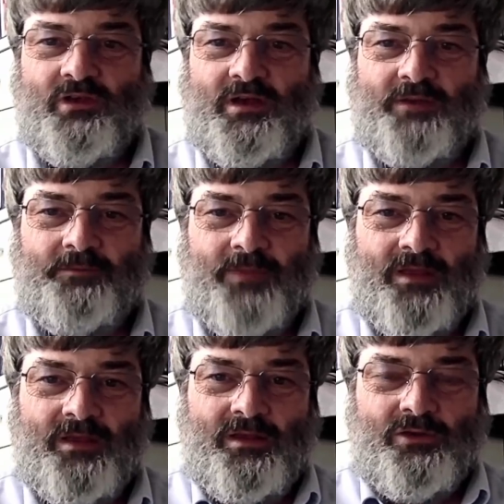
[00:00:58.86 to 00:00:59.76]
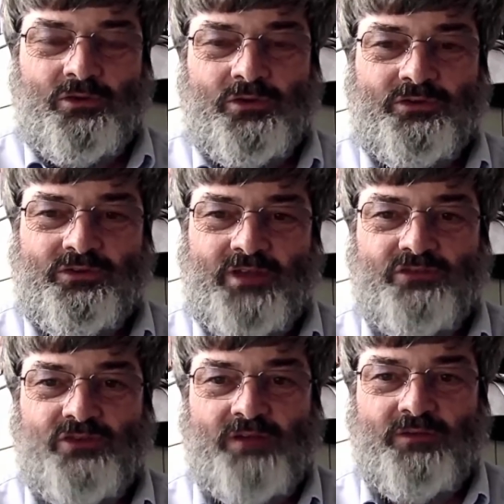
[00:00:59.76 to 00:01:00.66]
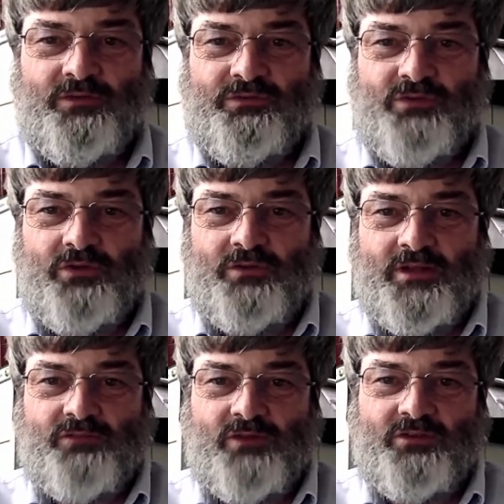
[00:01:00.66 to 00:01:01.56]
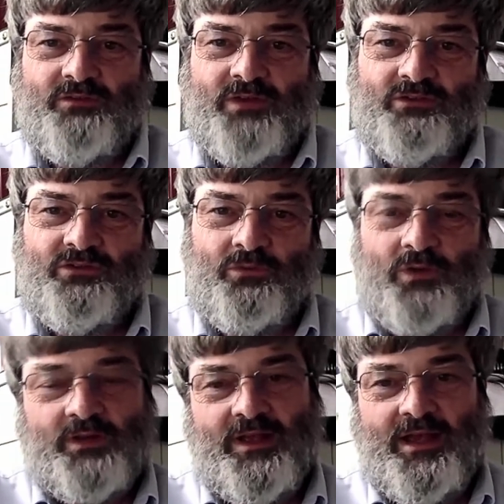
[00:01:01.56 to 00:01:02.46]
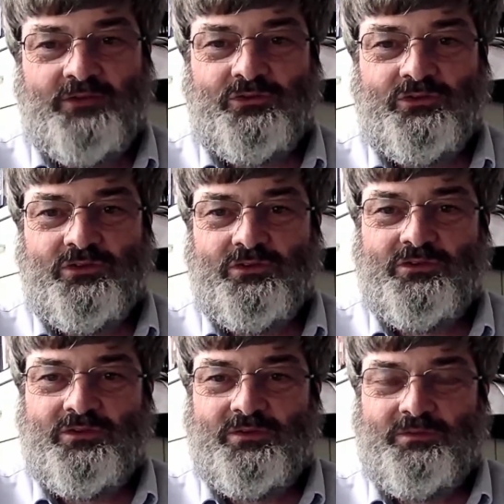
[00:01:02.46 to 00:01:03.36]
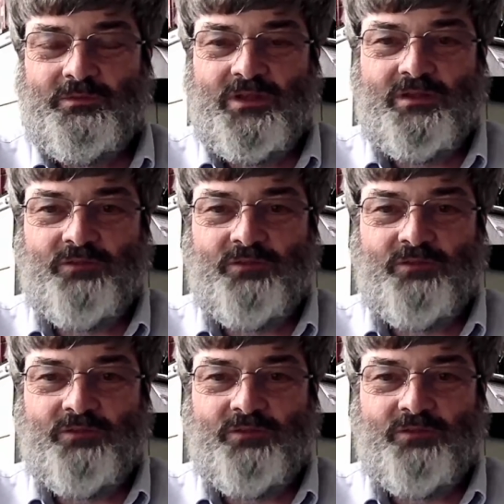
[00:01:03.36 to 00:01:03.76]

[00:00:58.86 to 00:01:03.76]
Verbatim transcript: Uh, of course, they drive over the road like the rest of us, so one of the hazards is being